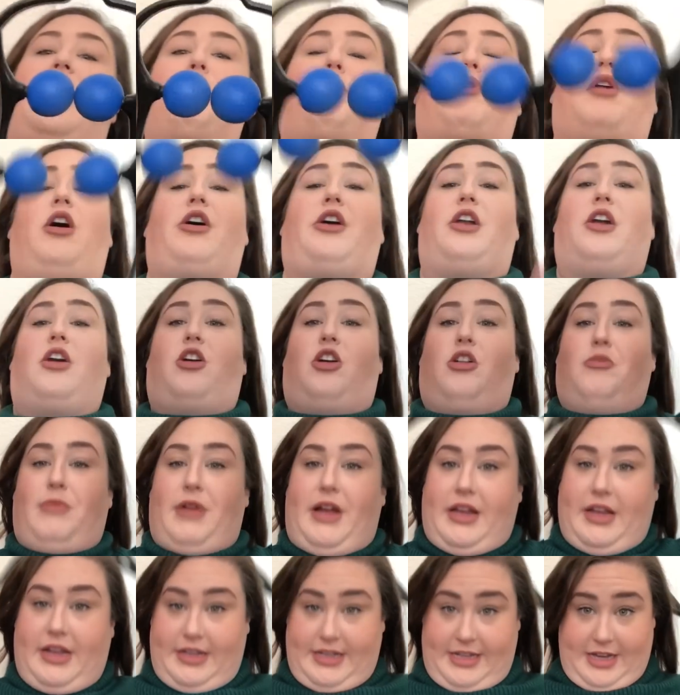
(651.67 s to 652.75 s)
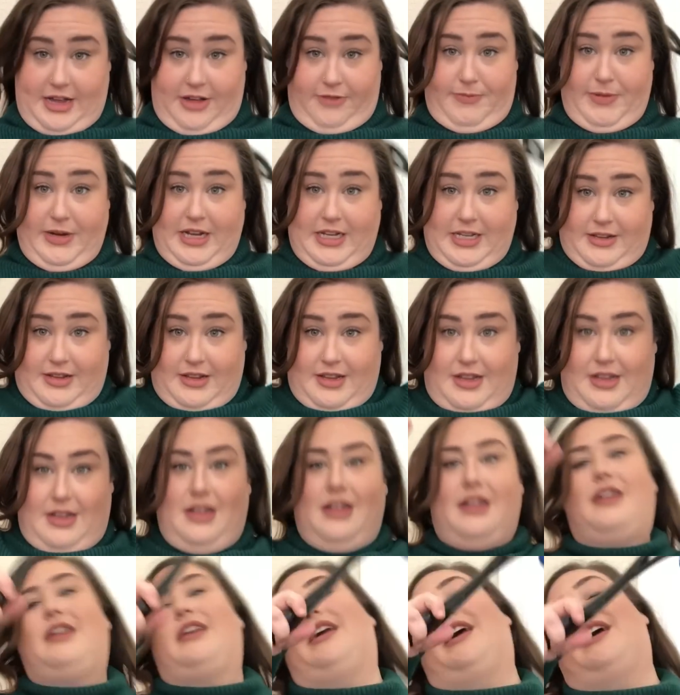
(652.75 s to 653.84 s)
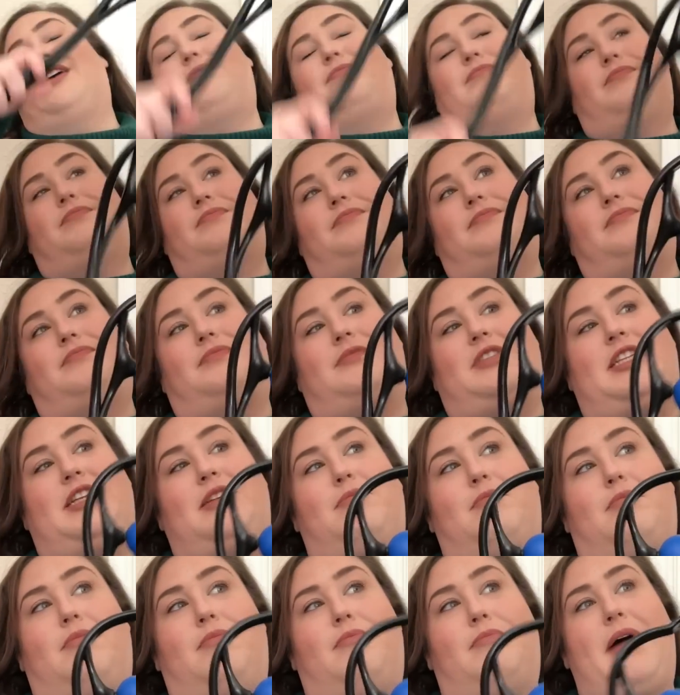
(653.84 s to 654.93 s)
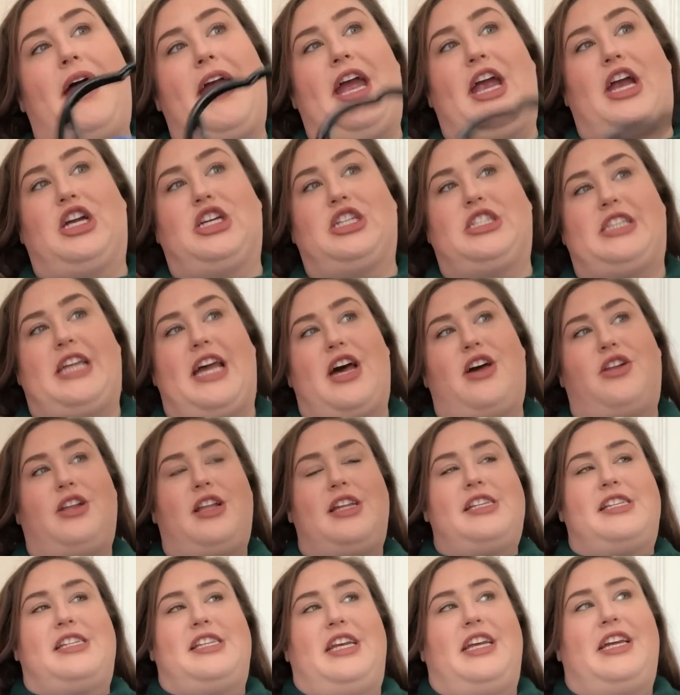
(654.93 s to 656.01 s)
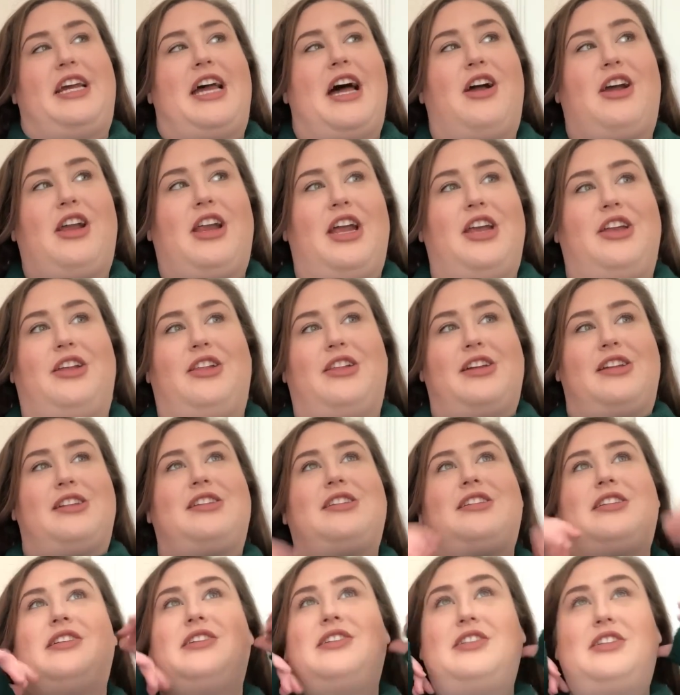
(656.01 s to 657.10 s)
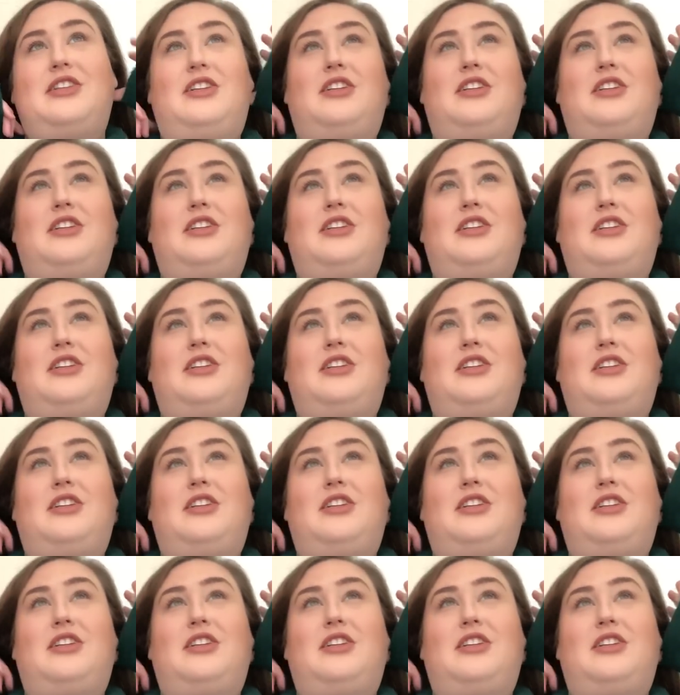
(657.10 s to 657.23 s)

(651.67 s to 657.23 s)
I'm probably gonna hurt myself because, yeah, my hair is down. Let's see, how can I do this?